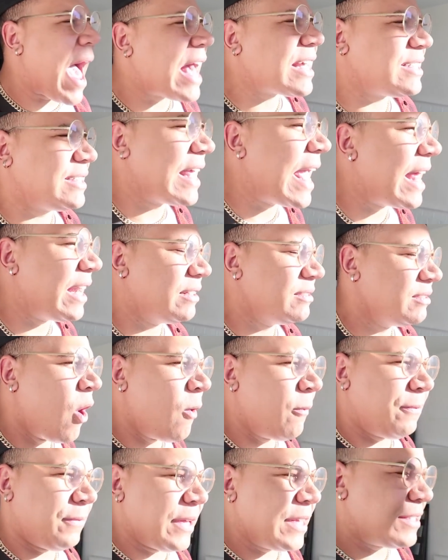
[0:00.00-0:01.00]
past it.
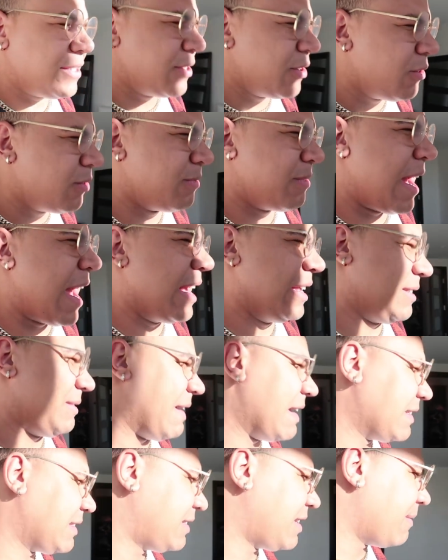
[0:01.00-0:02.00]
Hopefully soon, Ryan
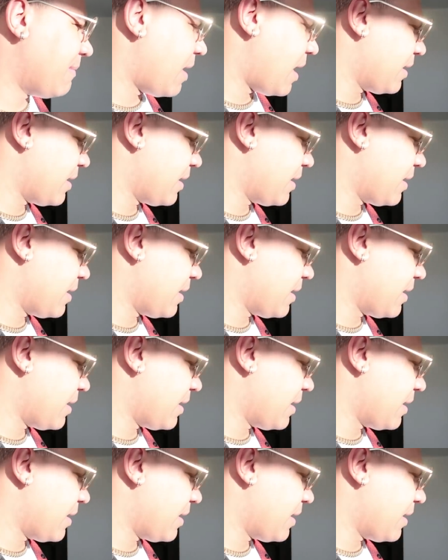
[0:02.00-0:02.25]
Swayze will come